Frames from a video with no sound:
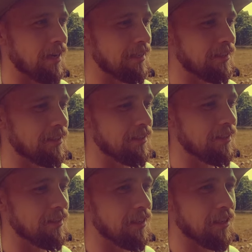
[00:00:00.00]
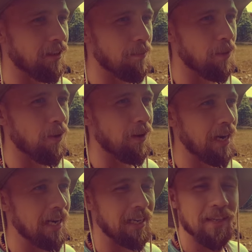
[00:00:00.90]
and there's a lot more
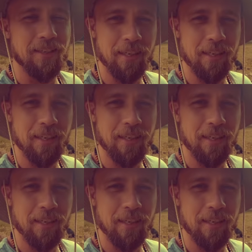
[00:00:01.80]
kind of like this.